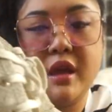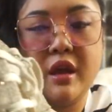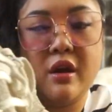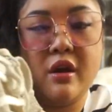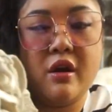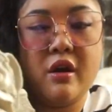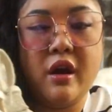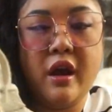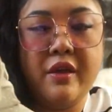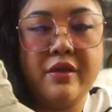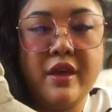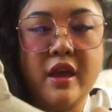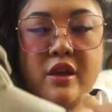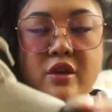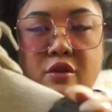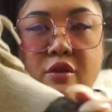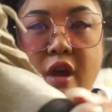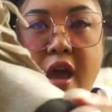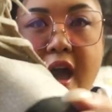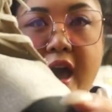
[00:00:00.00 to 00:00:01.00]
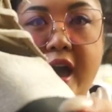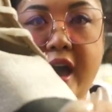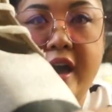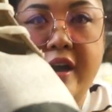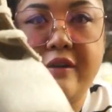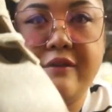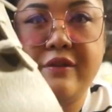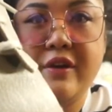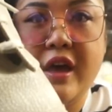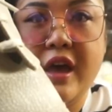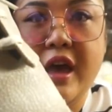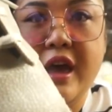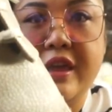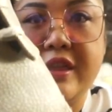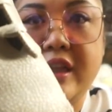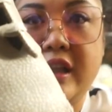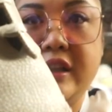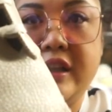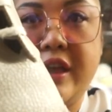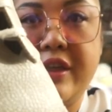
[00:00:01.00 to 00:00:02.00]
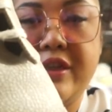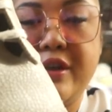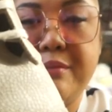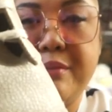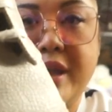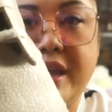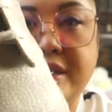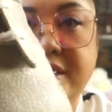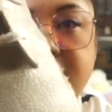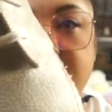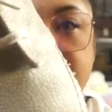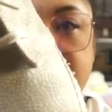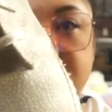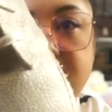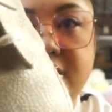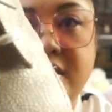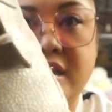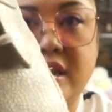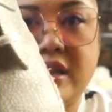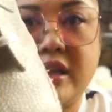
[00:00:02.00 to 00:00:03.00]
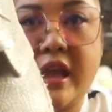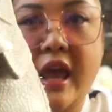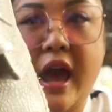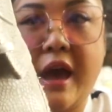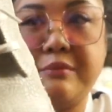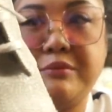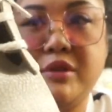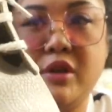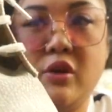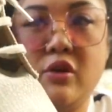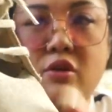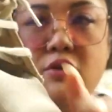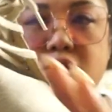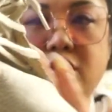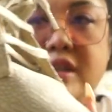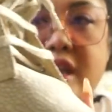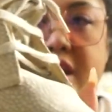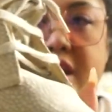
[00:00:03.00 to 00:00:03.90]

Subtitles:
here, and then you have the leather patent cap toes,